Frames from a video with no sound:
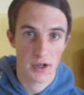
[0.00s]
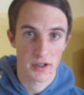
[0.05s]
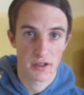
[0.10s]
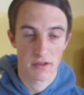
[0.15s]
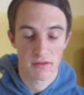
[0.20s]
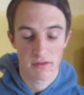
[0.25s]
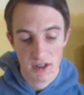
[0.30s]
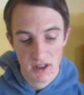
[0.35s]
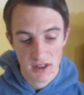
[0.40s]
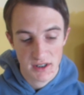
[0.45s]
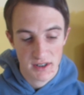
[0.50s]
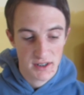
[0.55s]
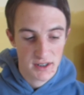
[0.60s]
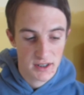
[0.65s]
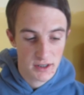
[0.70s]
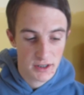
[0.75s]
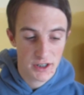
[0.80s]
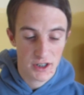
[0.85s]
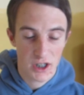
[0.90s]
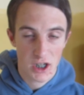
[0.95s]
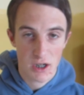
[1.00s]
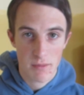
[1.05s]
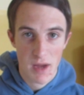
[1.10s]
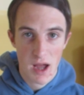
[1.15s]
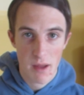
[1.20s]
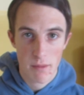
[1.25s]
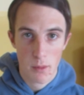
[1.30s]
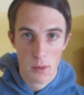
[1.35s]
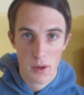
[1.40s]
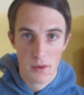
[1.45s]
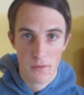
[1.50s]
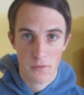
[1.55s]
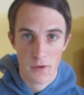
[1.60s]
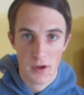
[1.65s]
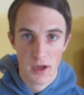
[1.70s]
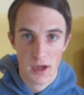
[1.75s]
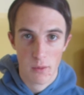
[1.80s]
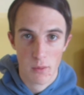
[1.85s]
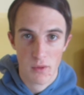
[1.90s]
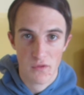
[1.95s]
and you know, maybe with
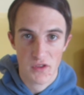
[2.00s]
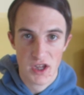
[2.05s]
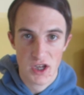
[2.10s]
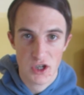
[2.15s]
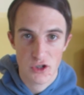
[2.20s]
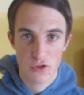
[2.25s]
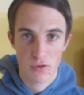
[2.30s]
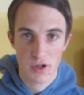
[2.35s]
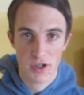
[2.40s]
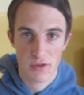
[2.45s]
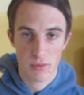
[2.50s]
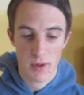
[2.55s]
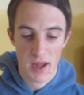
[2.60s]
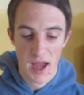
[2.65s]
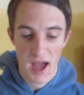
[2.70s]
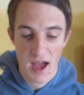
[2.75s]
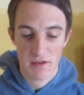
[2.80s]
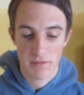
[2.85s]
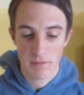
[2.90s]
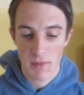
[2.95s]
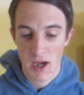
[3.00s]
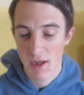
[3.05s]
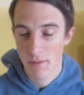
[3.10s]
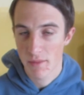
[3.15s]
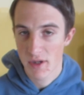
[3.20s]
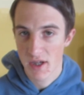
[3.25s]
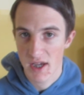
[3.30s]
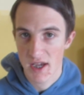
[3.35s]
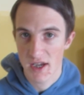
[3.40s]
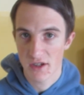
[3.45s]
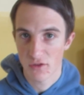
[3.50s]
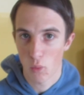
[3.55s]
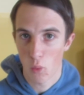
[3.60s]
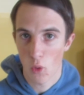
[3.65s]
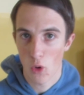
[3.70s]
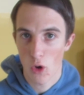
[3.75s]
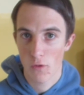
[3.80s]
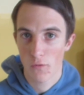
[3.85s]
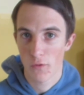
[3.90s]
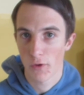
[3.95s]
the injuries we have, maybe he's
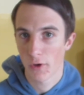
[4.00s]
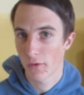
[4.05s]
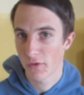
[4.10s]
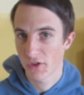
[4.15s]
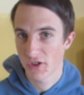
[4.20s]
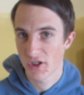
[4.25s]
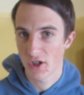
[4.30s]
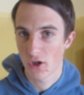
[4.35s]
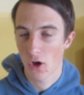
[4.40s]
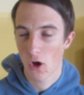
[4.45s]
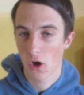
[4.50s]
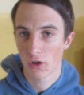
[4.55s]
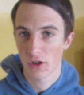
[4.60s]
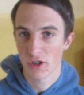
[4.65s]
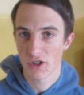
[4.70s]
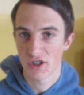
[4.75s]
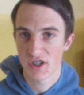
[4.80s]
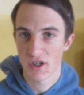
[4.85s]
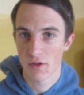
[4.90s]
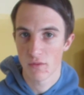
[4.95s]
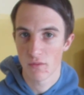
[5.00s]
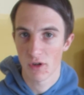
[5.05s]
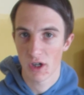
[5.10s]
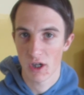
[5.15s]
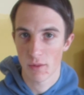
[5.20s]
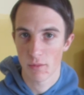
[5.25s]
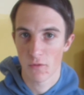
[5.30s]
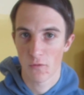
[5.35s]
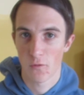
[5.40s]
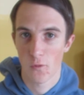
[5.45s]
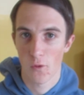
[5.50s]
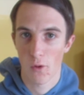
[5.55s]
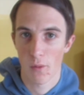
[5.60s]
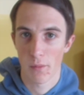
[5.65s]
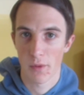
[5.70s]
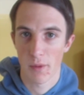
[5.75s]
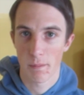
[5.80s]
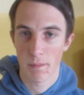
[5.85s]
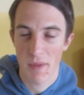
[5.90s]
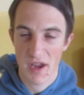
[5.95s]
worth it. Obviously, Collins didn't really
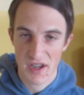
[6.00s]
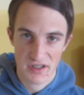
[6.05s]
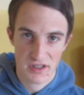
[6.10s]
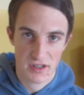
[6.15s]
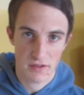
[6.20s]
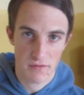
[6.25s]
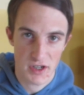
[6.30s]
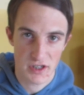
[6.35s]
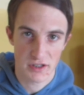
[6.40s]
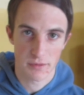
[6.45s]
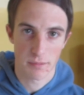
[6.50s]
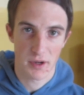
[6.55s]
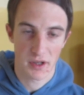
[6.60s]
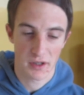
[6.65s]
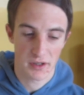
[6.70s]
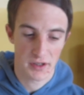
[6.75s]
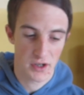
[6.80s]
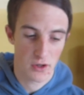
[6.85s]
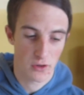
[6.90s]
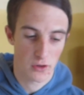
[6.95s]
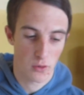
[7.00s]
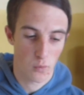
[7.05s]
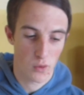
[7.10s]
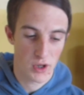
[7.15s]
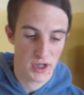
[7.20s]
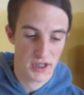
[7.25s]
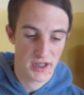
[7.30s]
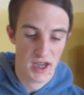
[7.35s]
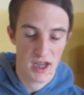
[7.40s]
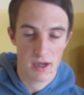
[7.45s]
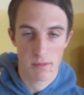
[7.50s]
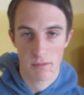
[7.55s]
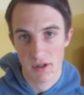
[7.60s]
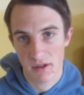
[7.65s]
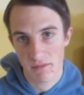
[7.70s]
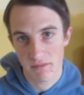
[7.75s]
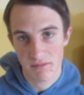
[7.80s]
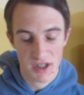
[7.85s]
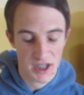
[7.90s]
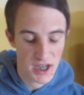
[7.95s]
perform the best of his ability on the weekend,
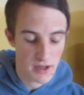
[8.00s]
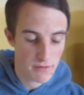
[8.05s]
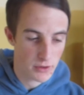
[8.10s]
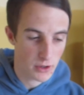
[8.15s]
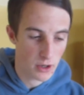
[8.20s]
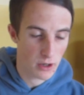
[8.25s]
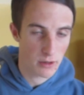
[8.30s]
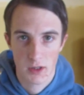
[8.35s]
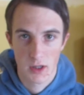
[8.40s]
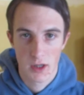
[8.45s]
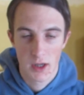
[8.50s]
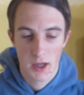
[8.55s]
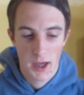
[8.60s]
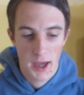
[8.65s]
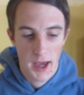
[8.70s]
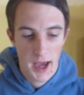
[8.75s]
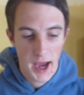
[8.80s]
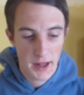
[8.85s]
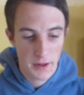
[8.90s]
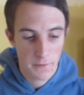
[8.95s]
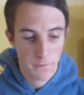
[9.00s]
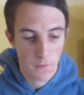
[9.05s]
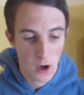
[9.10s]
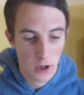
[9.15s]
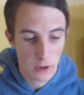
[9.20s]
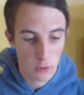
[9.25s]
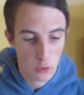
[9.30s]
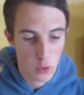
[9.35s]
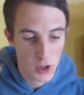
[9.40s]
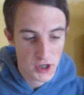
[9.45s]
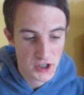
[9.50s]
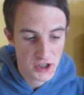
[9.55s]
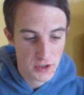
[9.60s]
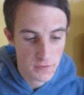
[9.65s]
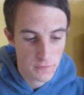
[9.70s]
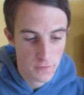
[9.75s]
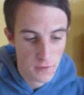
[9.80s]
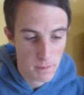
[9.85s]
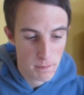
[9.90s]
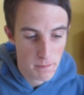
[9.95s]
but you never know. And the final
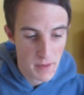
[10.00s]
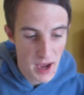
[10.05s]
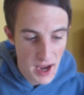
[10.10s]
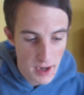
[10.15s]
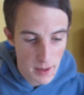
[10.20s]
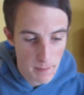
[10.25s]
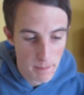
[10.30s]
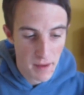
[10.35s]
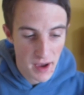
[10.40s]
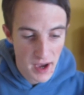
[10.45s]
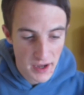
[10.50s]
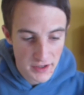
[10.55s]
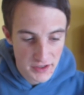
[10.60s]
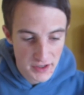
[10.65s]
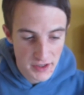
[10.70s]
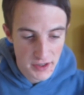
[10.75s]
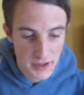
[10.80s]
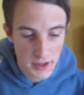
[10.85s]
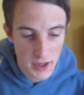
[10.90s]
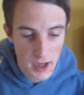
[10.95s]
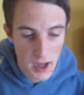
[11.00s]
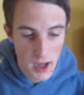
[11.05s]
question from Matt Button,